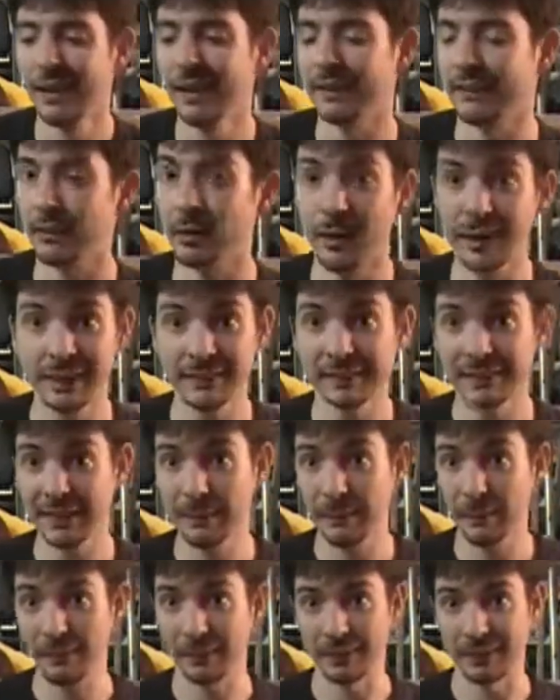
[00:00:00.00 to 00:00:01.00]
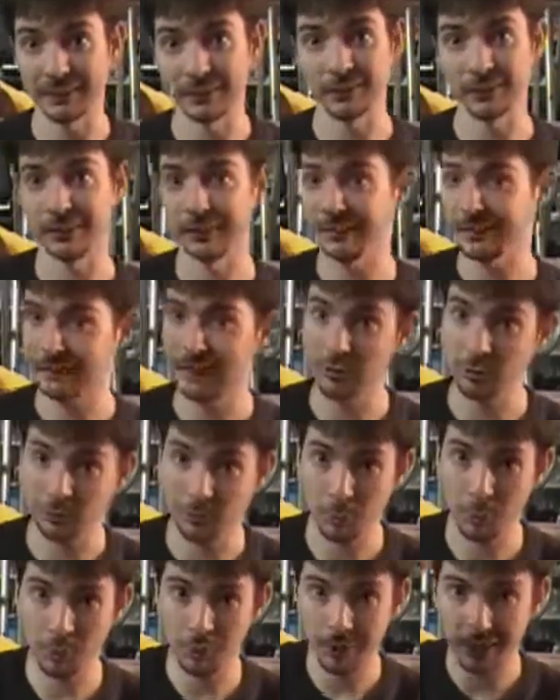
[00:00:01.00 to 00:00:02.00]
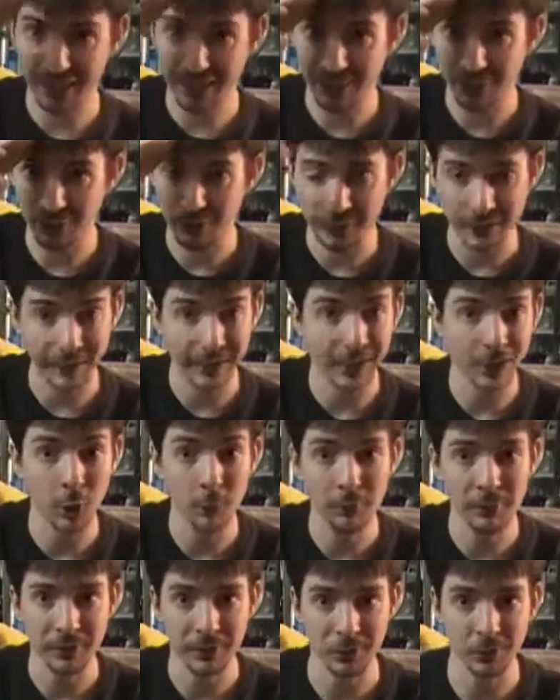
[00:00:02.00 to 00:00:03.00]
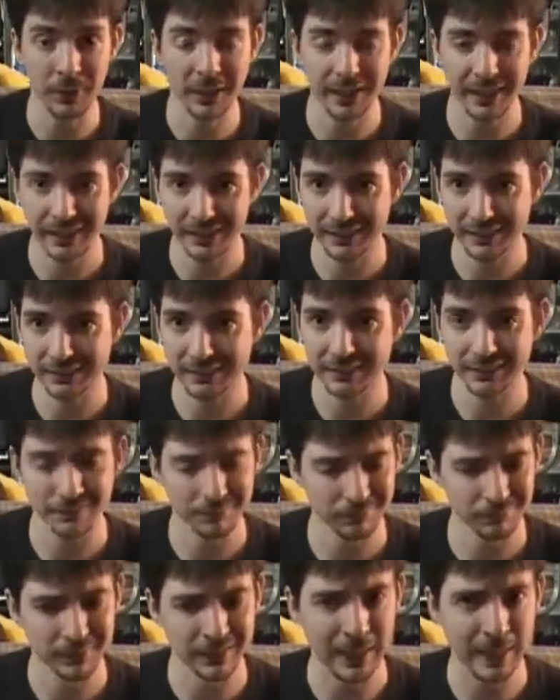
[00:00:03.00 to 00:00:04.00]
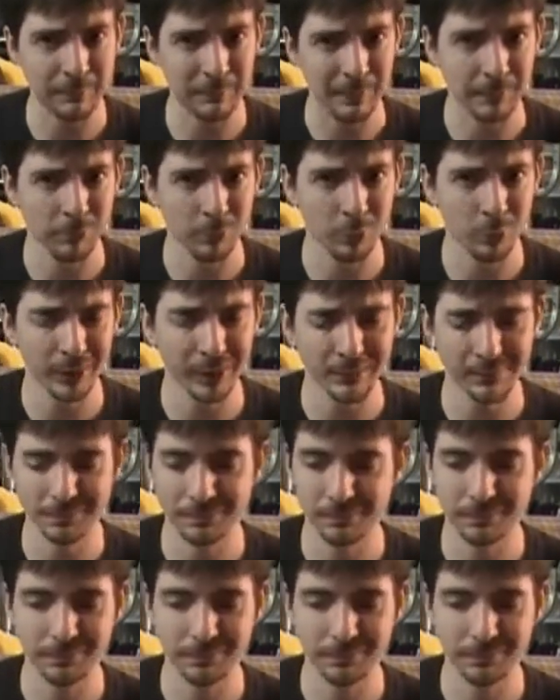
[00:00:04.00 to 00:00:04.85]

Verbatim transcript: That's all I can say about this. So this get Sketchy Reporter out, and I hope that you guys got my point.